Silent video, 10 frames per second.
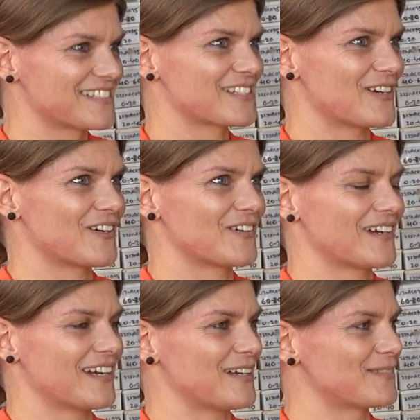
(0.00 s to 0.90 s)

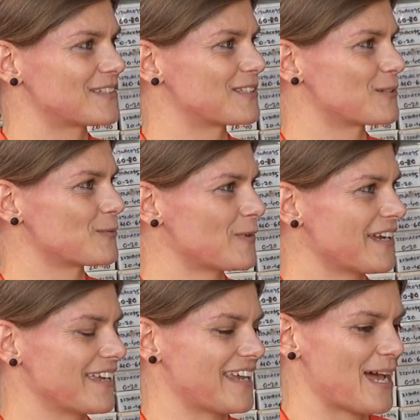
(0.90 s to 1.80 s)
So the
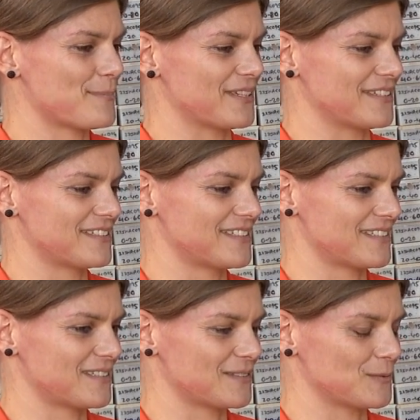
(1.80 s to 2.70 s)
way it happened
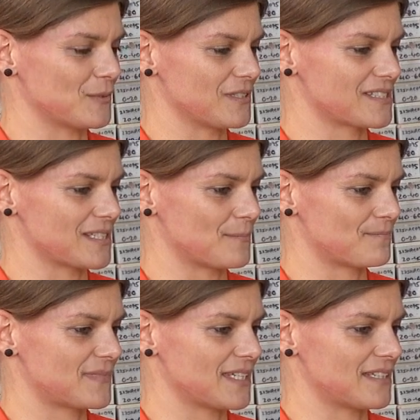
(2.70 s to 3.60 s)
was
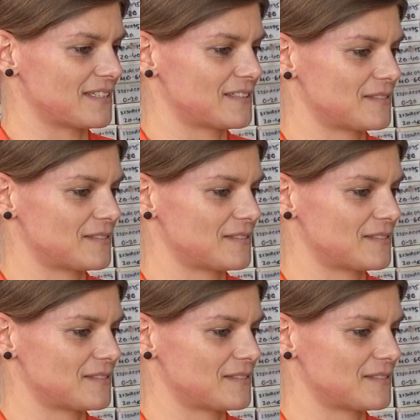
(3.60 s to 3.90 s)
as